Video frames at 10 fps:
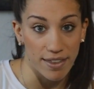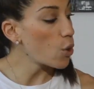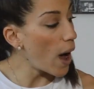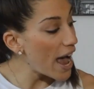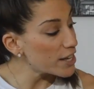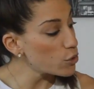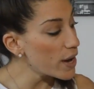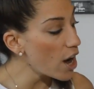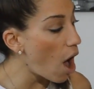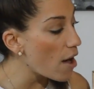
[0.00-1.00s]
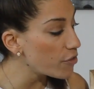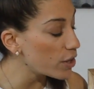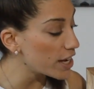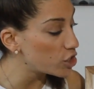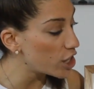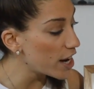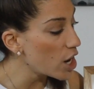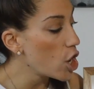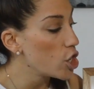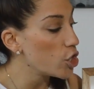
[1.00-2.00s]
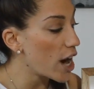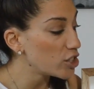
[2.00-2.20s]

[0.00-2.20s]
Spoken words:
So as you hit ovulation, your